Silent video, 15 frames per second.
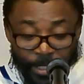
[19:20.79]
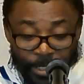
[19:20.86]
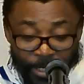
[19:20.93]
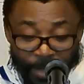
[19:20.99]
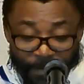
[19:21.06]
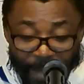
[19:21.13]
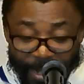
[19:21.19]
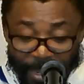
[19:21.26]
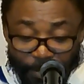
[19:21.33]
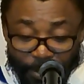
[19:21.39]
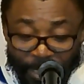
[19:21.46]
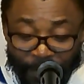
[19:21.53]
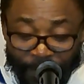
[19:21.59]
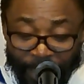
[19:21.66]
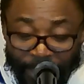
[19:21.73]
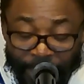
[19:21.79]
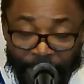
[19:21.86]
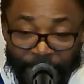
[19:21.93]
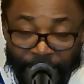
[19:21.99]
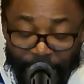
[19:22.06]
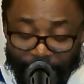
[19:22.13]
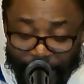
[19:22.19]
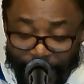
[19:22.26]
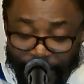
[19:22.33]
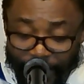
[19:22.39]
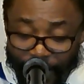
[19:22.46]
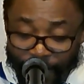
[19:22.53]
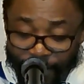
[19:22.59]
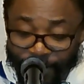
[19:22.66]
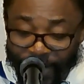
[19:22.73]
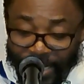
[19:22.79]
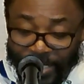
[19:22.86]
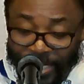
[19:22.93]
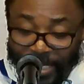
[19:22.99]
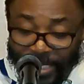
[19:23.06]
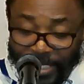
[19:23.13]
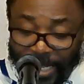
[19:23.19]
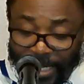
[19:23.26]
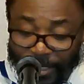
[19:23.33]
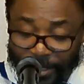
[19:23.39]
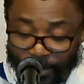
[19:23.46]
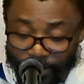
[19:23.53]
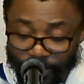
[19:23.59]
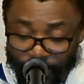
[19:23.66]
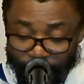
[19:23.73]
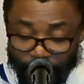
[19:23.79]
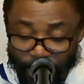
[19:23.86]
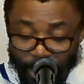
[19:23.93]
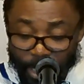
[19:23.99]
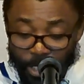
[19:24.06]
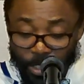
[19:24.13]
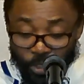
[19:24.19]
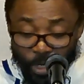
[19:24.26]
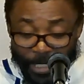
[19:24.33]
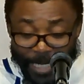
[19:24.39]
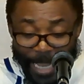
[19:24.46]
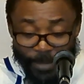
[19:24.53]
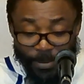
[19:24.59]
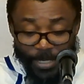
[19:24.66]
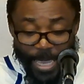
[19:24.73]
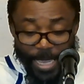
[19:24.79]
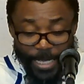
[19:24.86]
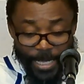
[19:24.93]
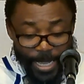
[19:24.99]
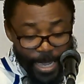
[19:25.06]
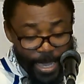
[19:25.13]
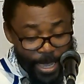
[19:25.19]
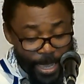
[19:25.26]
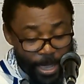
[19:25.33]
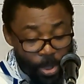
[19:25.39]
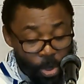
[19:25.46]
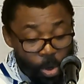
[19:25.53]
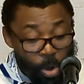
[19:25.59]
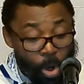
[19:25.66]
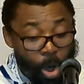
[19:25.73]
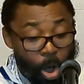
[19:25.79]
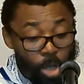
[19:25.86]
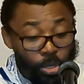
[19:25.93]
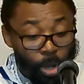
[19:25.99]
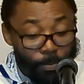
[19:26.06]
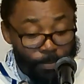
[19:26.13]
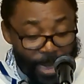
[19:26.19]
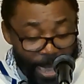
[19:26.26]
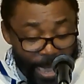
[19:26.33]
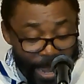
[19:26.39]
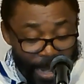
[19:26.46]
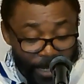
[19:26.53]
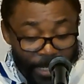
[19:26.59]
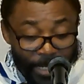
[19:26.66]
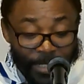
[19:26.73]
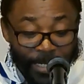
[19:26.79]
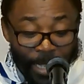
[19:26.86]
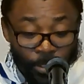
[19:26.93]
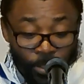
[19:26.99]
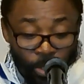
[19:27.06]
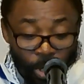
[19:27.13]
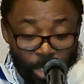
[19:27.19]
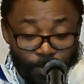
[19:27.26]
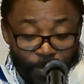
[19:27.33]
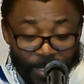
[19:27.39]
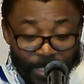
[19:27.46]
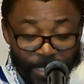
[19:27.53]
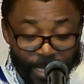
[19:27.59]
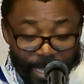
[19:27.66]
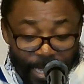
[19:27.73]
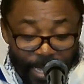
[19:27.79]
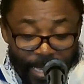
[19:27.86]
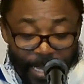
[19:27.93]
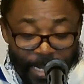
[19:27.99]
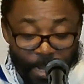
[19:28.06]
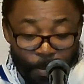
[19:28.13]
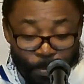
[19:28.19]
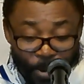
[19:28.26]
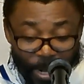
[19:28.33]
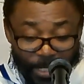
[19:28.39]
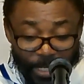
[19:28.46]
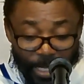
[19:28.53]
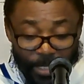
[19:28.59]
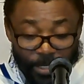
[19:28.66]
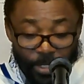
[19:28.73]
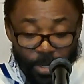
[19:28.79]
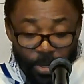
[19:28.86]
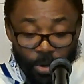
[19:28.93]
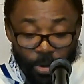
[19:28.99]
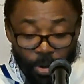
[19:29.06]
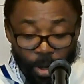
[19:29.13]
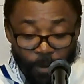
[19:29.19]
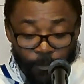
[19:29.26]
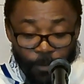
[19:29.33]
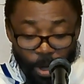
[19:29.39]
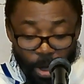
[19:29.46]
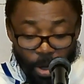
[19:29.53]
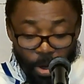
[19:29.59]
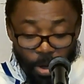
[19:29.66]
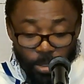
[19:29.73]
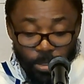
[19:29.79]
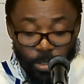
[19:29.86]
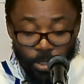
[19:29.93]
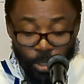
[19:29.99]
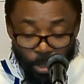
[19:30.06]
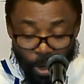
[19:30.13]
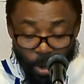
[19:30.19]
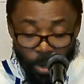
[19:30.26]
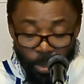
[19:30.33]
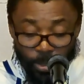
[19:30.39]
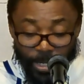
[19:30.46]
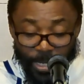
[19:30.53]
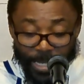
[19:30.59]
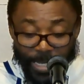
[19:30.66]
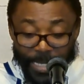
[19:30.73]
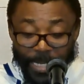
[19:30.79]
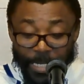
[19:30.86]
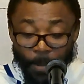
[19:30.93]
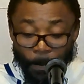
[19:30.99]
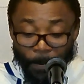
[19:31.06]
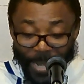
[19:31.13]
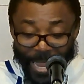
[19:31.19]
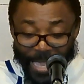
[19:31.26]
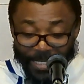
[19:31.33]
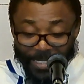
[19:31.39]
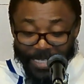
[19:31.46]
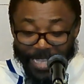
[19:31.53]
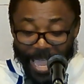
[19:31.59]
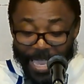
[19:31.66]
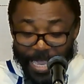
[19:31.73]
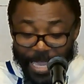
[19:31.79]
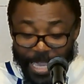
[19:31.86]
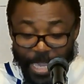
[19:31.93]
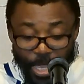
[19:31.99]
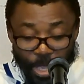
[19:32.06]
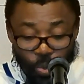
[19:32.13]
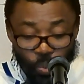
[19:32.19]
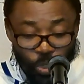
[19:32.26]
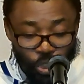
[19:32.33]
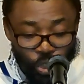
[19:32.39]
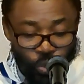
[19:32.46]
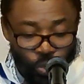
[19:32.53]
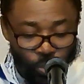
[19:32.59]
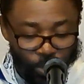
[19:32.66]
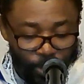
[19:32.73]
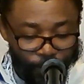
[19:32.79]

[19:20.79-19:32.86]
Devarim chapter 16, verse 16, 3 times a year all your males shall thus be seen in the presence of God your Lord, in the place that He will choose.